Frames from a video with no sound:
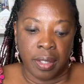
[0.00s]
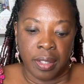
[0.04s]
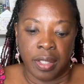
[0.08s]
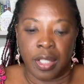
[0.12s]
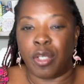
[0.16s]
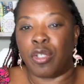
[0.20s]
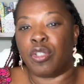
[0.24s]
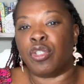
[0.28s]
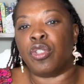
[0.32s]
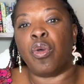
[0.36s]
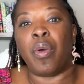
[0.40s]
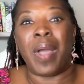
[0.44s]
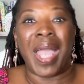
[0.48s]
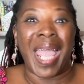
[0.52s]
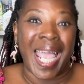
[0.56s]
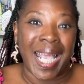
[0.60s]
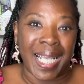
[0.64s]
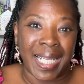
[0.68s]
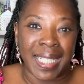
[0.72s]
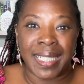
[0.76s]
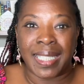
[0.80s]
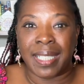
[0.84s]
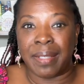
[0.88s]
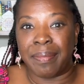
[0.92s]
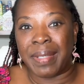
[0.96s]
There's no
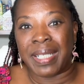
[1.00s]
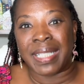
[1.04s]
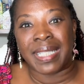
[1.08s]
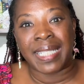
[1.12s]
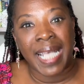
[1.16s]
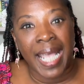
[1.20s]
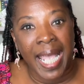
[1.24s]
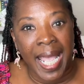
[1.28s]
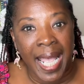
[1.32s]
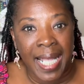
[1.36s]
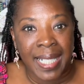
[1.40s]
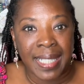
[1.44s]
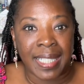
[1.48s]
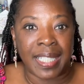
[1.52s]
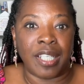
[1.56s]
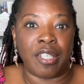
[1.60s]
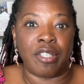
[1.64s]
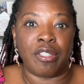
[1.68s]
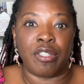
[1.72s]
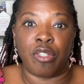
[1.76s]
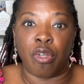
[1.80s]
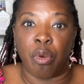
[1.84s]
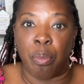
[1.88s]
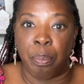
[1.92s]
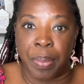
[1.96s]
academic task,
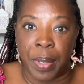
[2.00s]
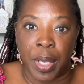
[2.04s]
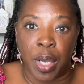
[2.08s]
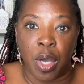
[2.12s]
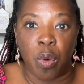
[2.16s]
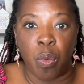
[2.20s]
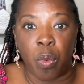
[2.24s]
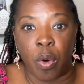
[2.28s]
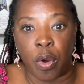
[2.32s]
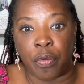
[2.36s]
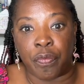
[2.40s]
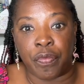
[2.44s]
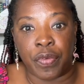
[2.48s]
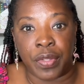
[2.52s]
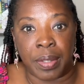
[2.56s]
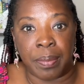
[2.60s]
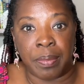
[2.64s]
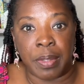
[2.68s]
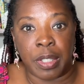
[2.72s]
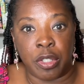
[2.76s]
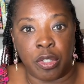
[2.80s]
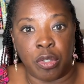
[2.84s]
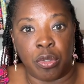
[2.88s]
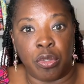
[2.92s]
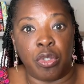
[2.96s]
there's no bell work for them
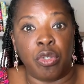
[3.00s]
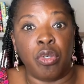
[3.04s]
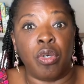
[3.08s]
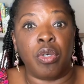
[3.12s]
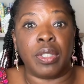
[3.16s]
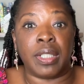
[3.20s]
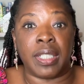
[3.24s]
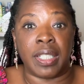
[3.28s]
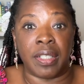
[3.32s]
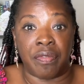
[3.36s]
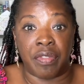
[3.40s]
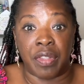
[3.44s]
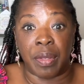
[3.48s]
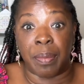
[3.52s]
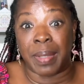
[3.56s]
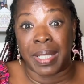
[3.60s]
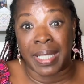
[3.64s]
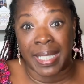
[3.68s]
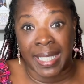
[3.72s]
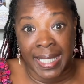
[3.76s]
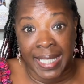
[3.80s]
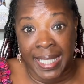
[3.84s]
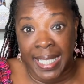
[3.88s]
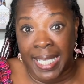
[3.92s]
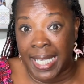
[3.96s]
to do. You'll give them a
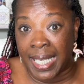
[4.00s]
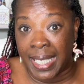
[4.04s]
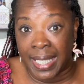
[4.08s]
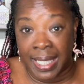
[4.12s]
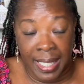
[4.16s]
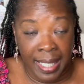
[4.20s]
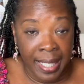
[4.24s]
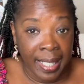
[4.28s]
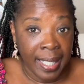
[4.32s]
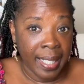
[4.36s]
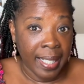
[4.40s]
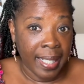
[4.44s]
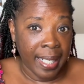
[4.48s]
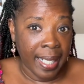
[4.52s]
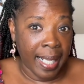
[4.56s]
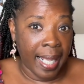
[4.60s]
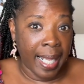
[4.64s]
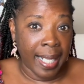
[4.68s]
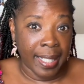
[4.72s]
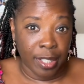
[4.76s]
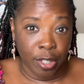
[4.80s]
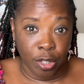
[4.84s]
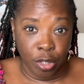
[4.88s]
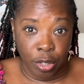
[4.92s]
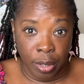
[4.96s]
seat
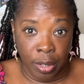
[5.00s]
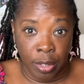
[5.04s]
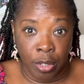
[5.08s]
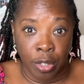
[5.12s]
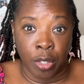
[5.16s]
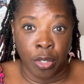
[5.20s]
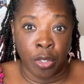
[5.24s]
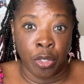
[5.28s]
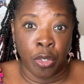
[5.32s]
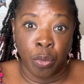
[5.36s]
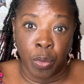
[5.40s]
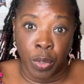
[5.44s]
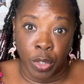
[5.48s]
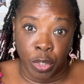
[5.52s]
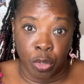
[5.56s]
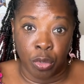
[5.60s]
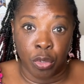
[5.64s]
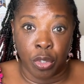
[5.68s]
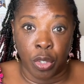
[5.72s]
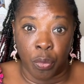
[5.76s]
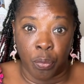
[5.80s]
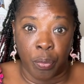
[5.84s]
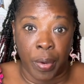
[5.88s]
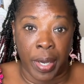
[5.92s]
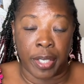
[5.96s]
as you would do
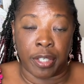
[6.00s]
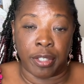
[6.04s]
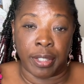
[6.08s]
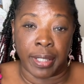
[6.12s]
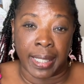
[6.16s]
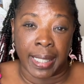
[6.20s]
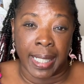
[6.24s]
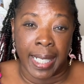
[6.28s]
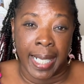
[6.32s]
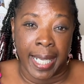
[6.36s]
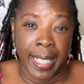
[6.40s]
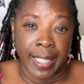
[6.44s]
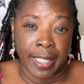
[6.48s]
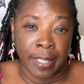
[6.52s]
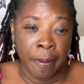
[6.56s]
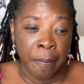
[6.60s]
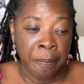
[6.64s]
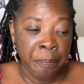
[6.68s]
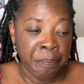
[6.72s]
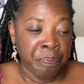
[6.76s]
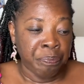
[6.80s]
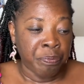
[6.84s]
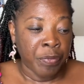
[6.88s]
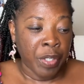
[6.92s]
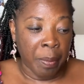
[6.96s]
your regular class,
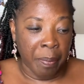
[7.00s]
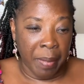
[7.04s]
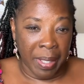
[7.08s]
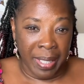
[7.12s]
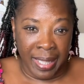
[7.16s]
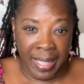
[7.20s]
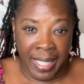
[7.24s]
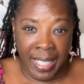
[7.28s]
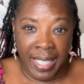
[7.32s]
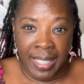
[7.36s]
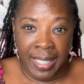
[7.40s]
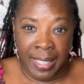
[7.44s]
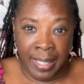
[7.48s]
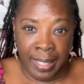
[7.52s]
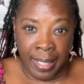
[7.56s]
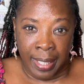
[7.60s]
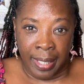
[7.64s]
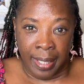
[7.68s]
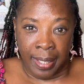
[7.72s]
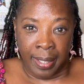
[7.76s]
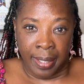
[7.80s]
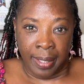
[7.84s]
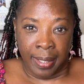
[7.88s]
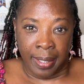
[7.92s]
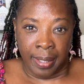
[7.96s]
but
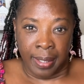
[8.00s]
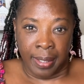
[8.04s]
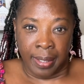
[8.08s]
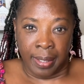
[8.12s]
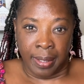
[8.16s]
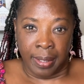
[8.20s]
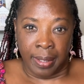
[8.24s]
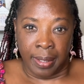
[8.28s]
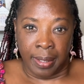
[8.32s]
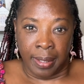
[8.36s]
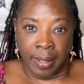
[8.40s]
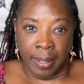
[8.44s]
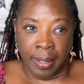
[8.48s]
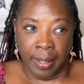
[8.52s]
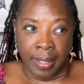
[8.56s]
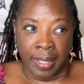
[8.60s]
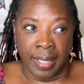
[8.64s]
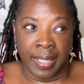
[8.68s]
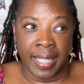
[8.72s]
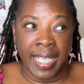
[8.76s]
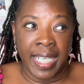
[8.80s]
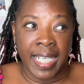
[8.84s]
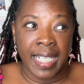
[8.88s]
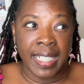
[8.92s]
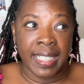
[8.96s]

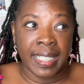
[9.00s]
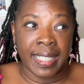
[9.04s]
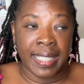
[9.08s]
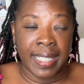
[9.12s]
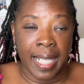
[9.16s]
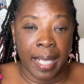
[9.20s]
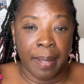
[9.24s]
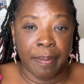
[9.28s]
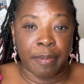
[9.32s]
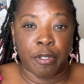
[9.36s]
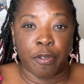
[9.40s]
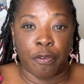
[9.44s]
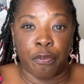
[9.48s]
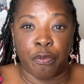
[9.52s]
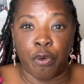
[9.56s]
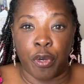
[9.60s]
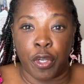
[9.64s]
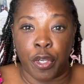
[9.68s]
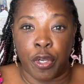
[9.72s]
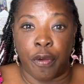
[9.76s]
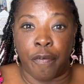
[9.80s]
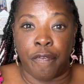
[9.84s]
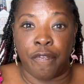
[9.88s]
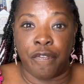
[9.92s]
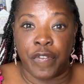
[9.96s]
these steps are for
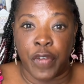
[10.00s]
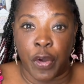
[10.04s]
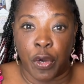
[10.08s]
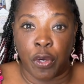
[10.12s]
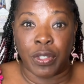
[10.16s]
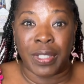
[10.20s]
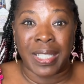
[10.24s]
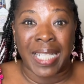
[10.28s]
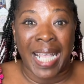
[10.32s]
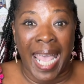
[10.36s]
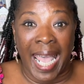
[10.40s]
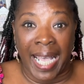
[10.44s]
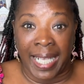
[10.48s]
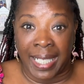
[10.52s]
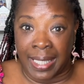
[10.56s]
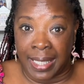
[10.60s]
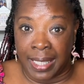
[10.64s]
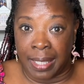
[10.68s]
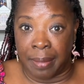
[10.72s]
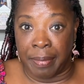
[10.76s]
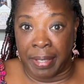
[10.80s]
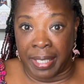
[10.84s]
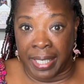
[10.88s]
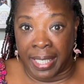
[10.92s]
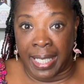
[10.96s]
your first
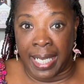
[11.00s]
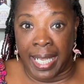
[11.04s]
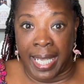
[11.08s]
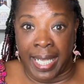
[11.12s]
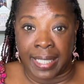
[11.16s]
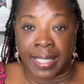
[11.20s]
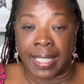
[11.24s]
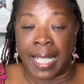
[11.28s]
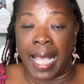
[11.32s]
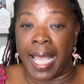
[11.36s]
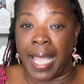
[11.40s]
academic class.